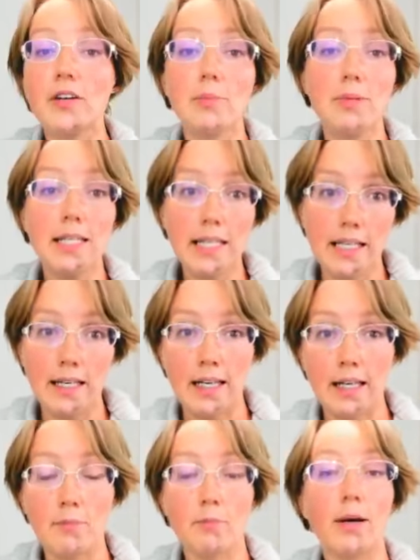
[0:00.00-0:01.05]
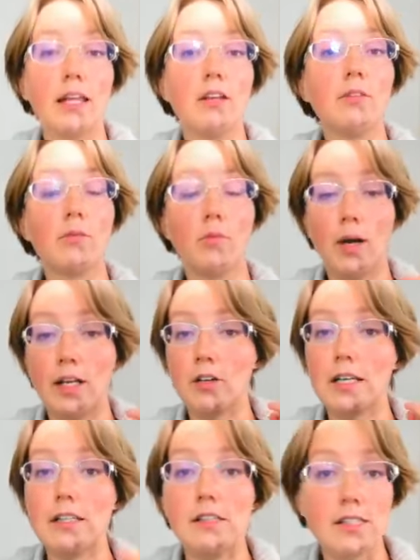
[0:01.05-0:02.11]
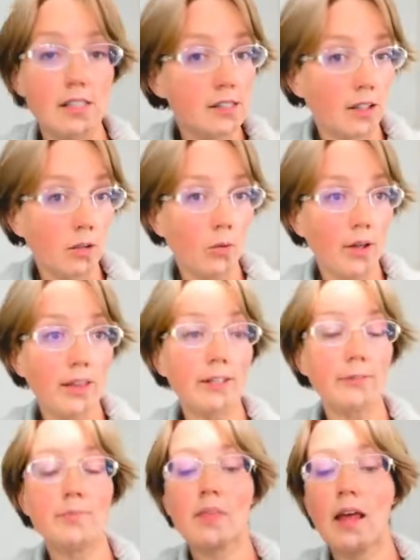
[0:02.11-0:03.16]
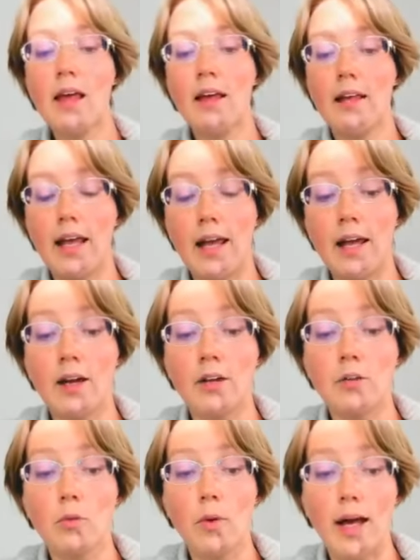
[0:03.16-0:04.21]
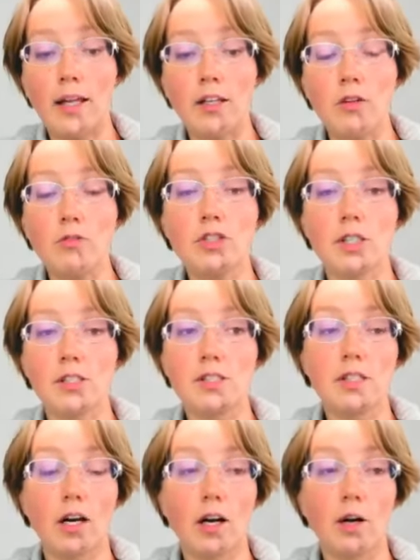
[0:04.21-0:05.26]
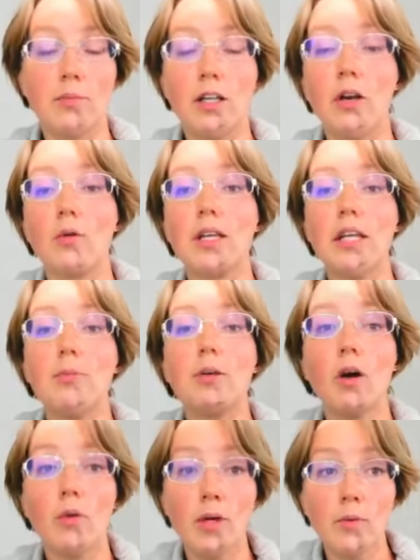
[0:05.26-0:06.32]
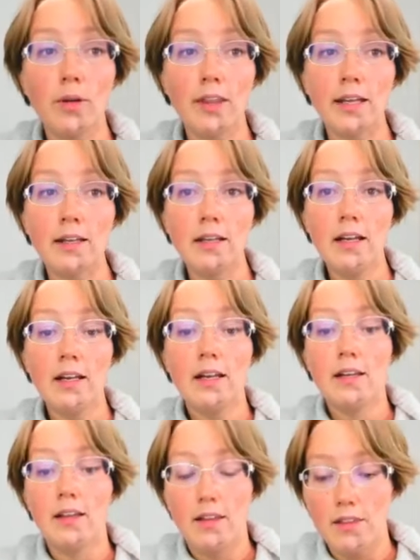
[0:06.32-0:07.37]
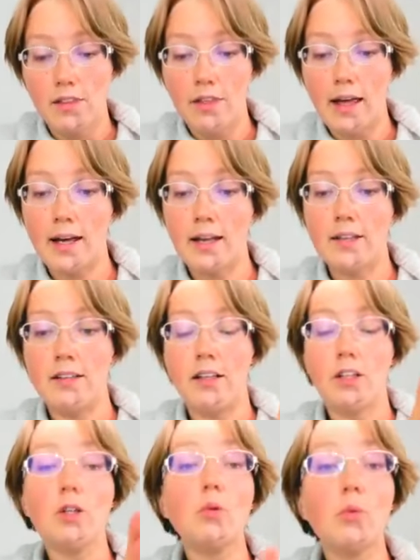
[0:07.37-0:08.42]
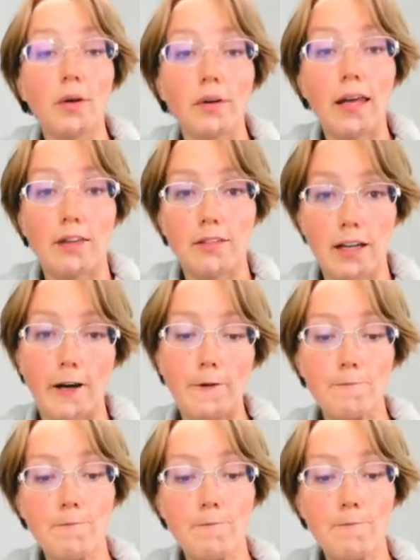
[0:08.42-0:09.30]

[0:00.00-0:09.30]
beginning. But when you're consistent with it, and when you just keep going with it, then you will get there.